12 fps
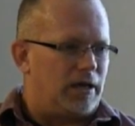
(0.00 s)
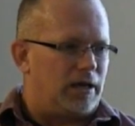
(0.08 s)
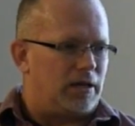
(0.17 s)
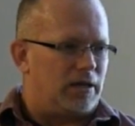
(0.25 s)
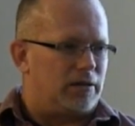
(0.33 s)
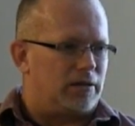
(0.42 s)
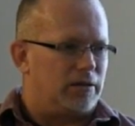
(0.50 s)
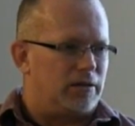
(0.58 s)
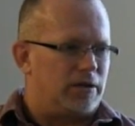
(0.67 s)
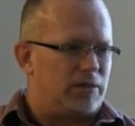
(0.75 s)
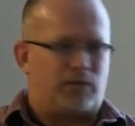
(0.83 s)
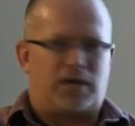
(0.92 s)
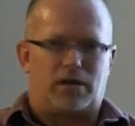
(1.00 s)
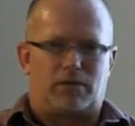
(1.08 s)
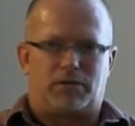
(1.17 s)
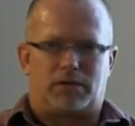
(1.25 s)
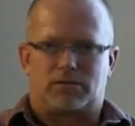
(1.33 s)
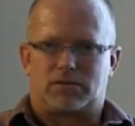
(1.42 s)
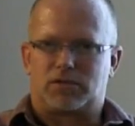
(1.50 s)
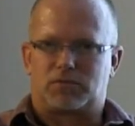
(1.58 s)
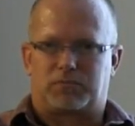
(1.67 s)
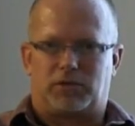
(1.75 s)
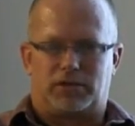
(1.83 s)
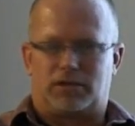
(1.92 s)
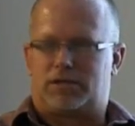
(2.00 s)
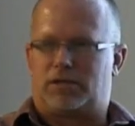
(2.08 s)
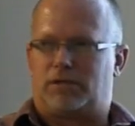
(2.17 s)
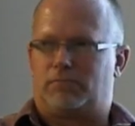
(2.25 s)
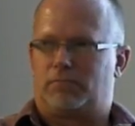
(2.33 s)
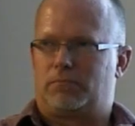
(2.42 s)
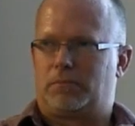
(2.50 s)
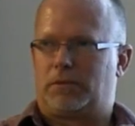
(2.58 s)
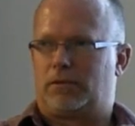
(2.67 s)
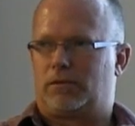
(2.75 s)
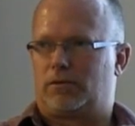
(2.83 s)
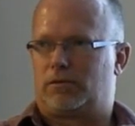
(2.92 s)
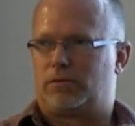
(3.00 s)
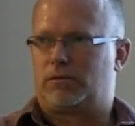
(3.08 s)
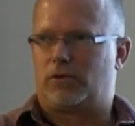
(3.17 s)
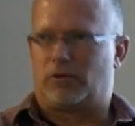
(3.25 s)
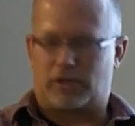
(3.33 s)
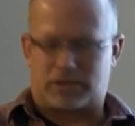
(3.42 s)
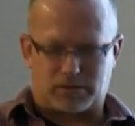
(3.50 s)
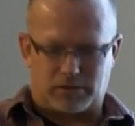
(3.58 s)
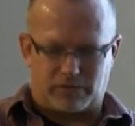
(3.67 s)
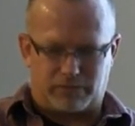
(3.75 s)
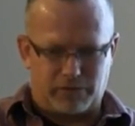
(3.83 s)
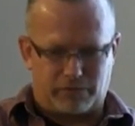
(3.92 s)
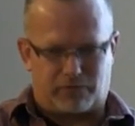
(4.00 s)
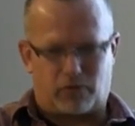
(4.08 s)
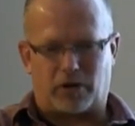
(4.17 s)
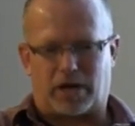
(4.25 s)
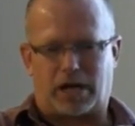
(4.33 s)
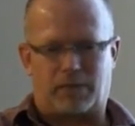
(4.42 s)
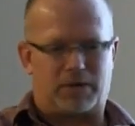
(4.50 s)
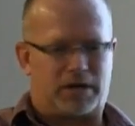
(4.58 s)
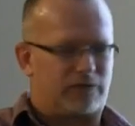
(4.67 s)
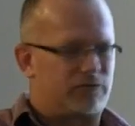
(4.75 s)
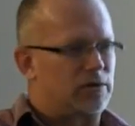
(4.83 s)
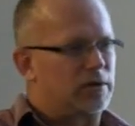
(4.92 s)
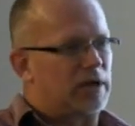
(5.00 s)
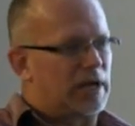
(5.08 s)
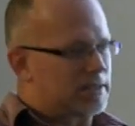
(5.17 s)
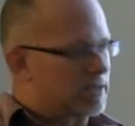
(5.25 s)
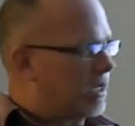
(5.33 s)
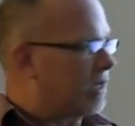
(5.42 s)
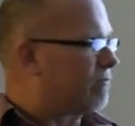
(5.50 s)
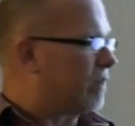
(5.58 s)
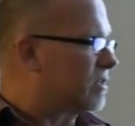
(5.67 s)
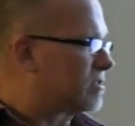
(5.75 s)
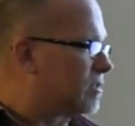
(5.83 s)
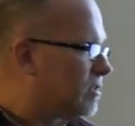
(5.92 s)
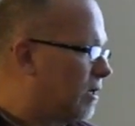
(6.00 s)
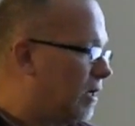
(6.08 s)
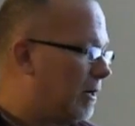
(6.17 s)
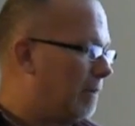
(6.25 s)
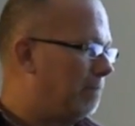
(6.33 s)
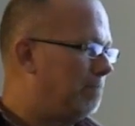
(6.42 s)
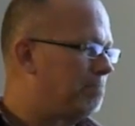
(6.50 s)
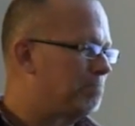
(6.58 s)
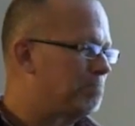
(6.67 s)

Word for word: and then we had a big split in the team. You know, that's the the fork happened after the last Cake Fest, um,